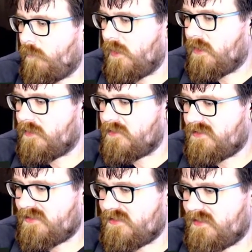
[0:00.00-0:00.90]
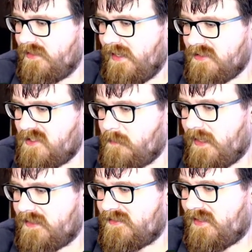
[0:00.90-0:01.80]
Windows now
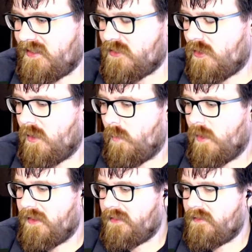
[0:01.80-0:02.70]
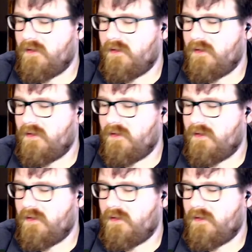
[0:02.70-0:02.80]
spans the entire width